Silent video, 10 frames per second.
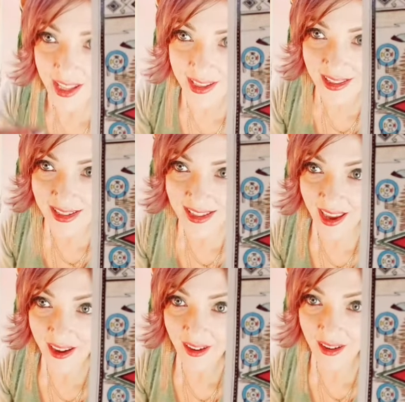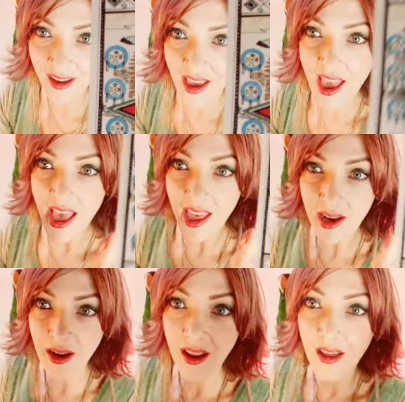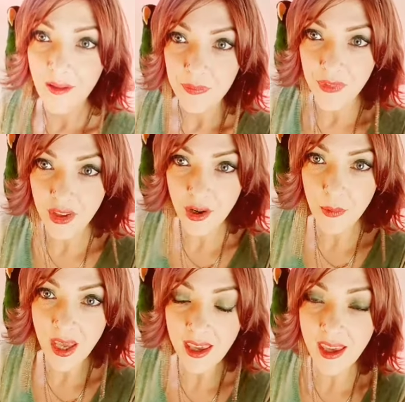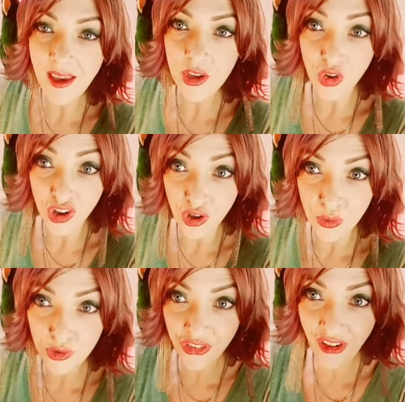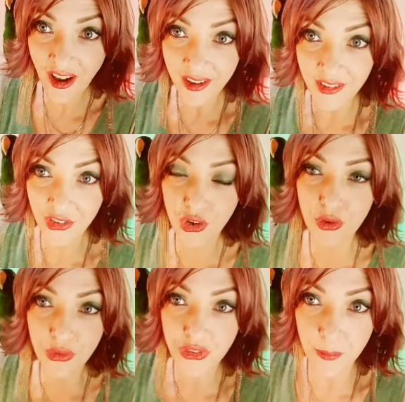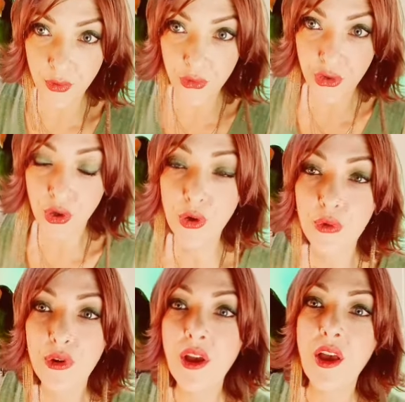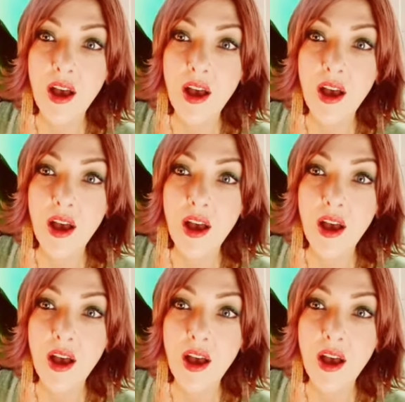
in the sand, and, you know, making your own signs, your own symbols, your own,